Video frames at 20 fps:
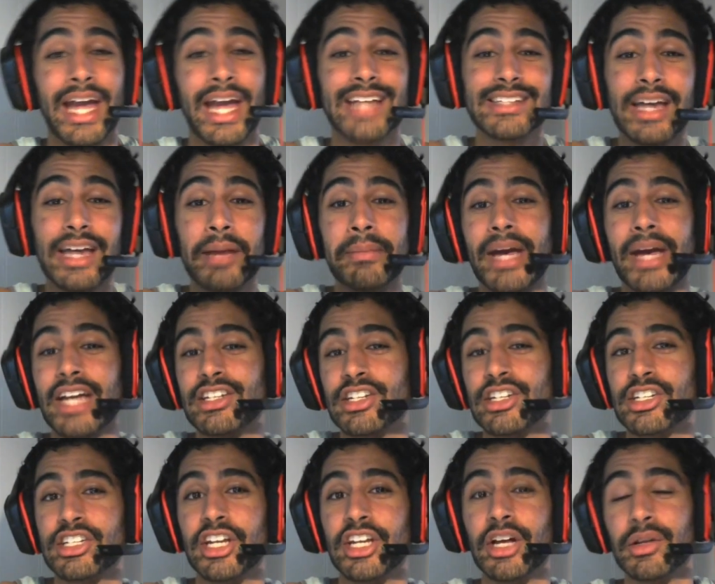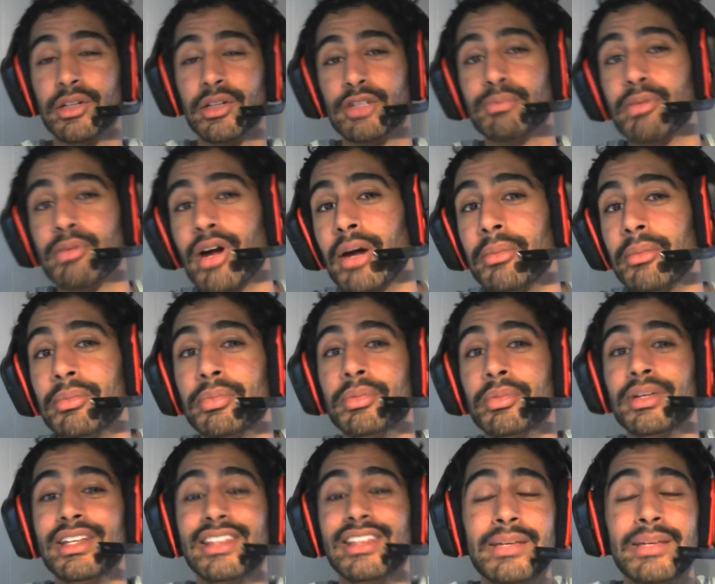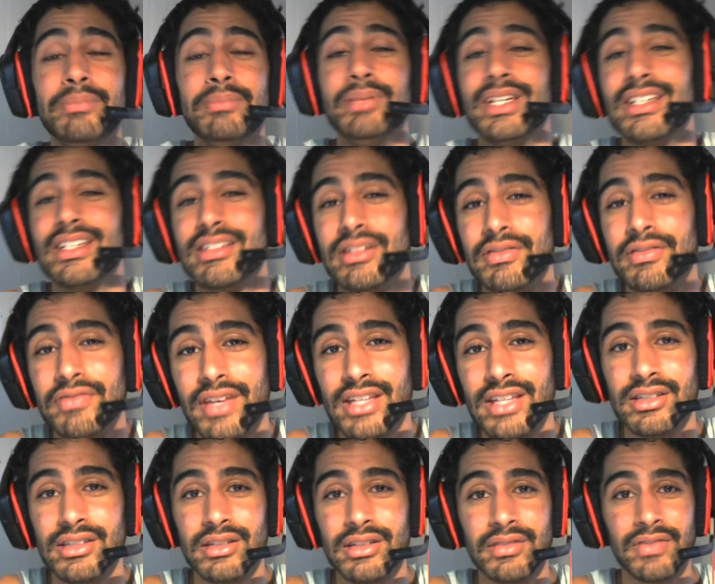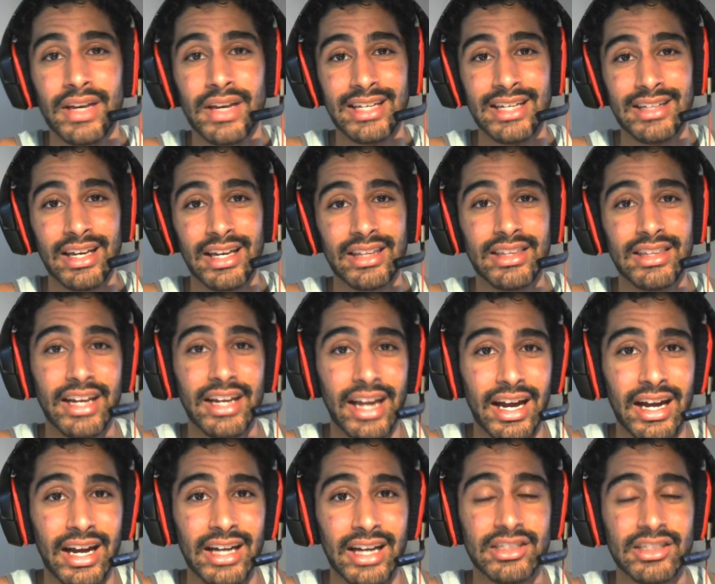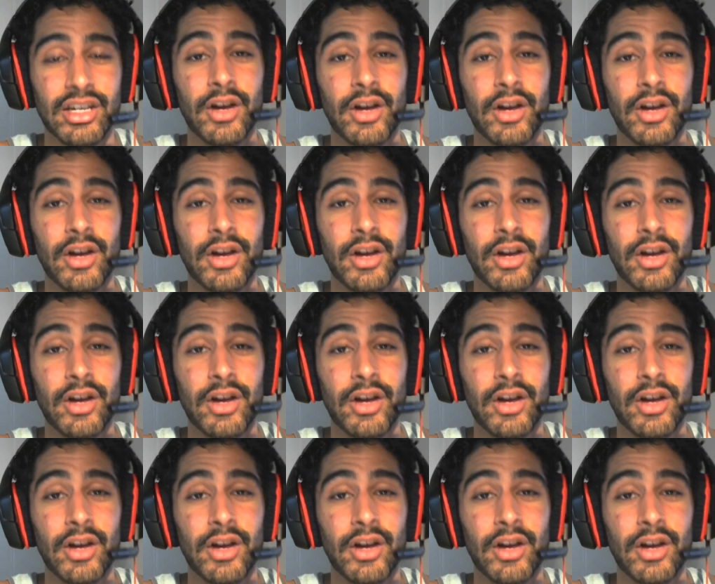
AntiMagic Shell is probably the biggest defensive a Death Knight has